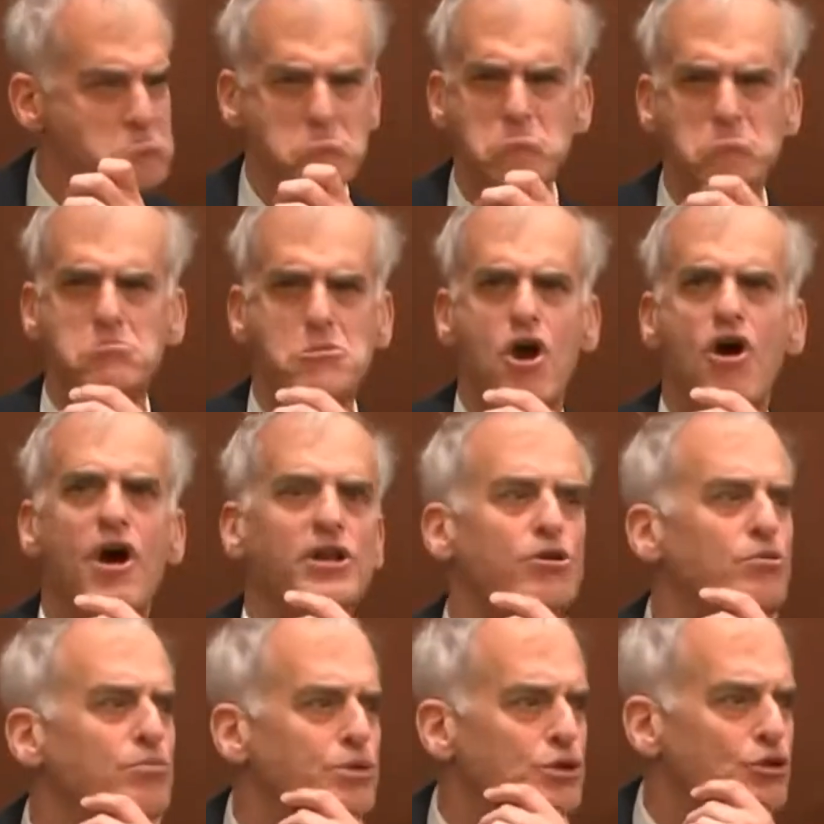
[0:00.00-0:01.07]
No, I
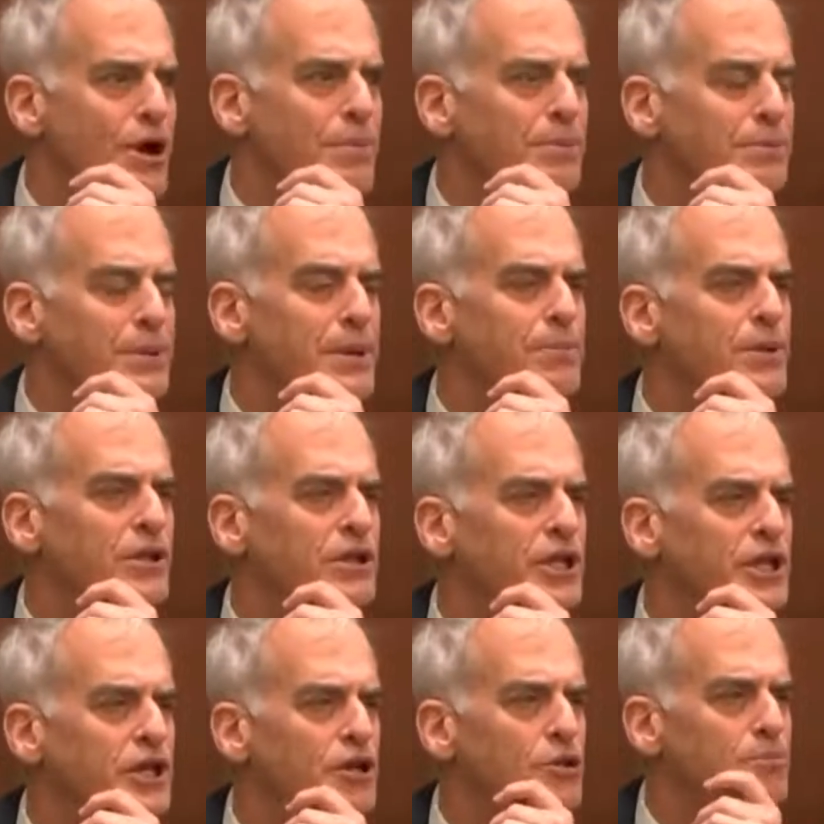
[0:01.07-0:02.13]
don't describe
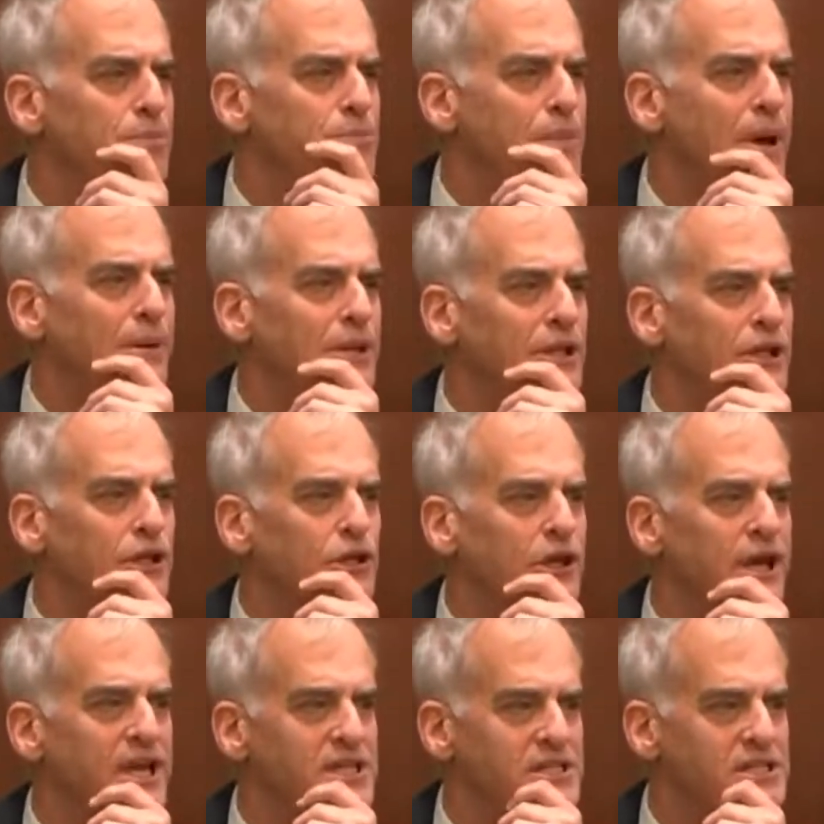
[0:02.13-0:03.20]
my clinical
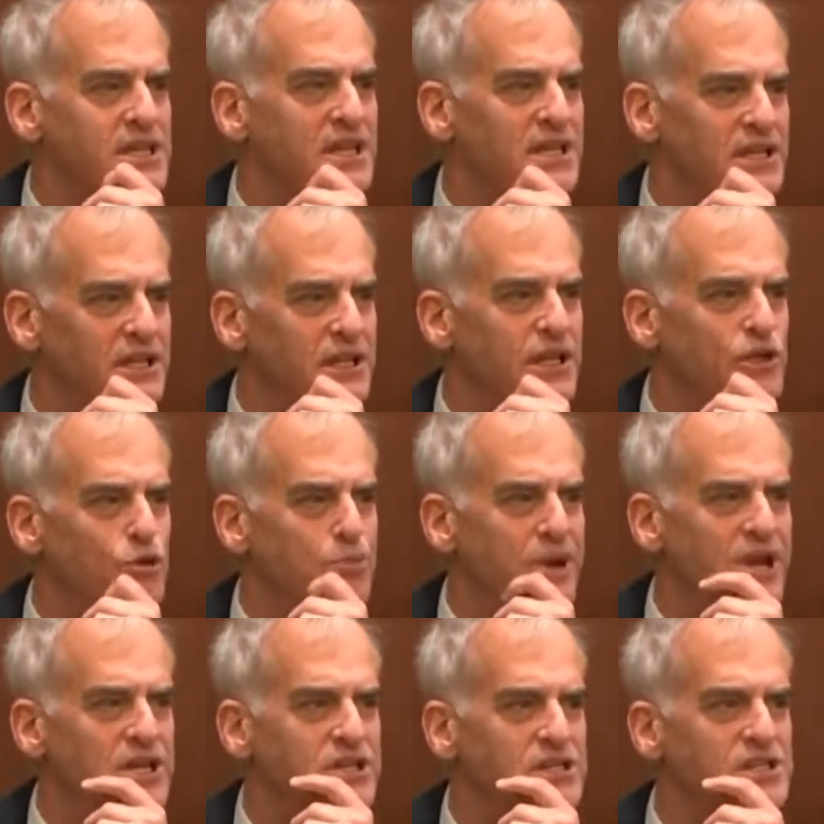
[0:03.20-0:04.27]
cases as idiots or
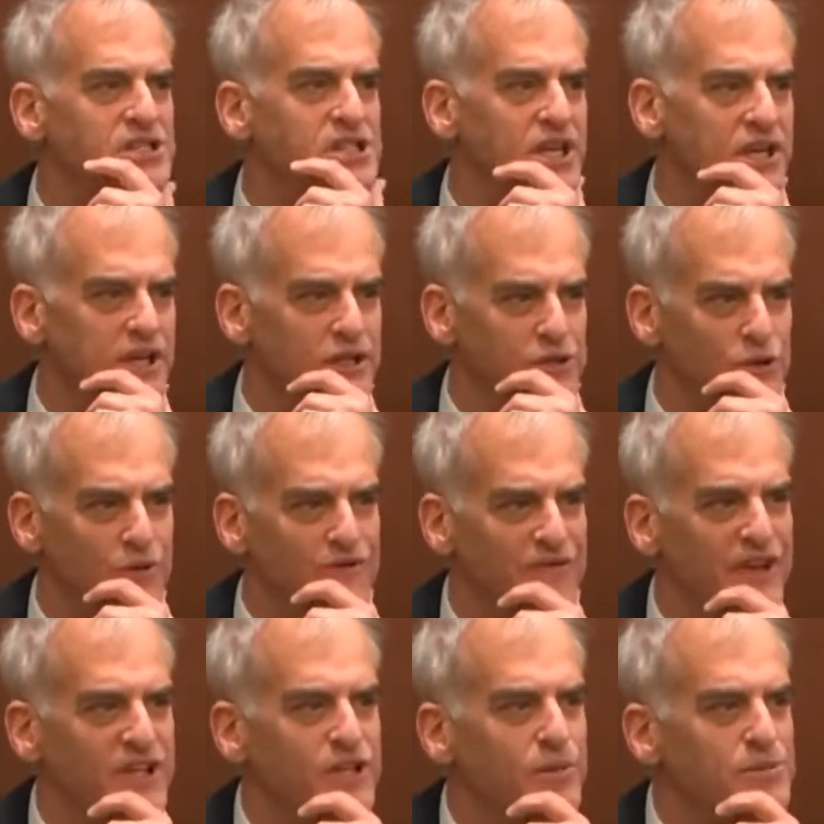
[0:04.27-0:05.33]
patients as idiots or
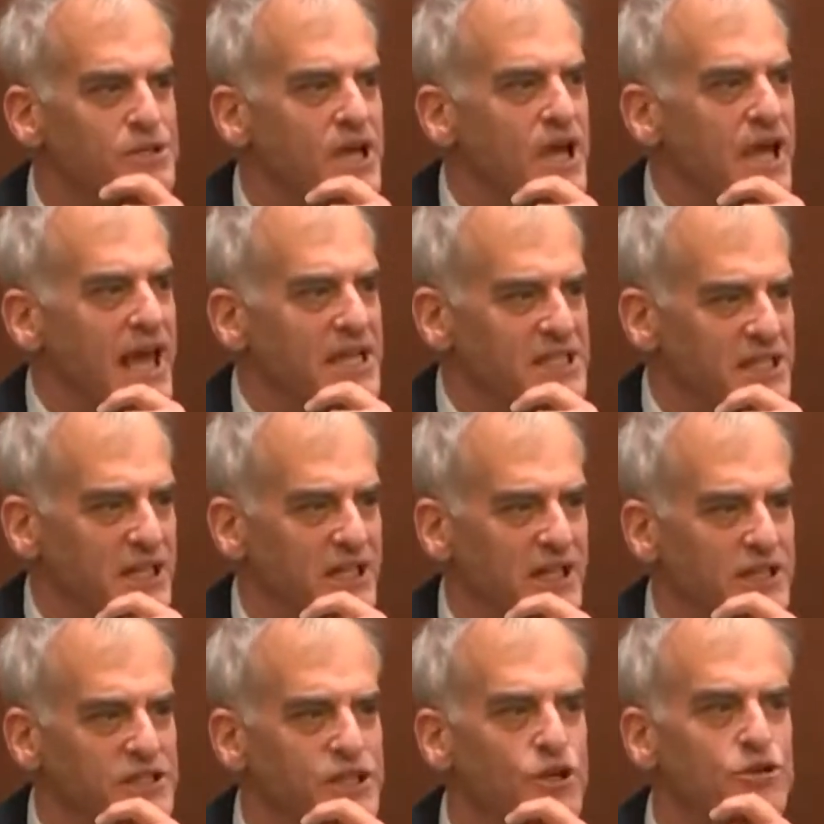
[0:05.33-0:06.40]
victims as
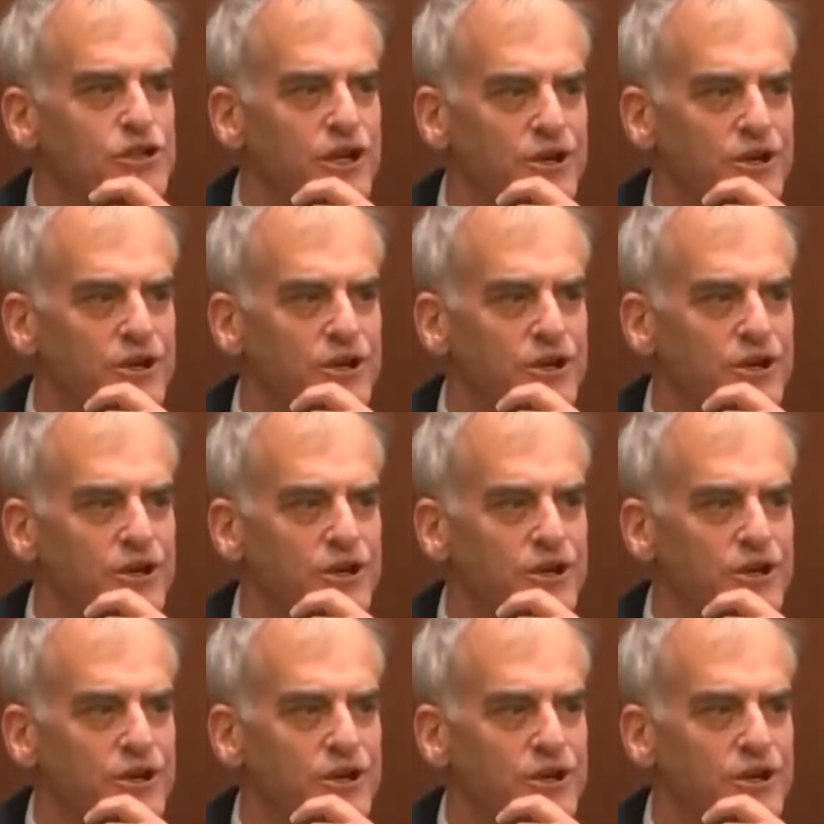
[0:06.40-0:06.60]
idiots. No, sir.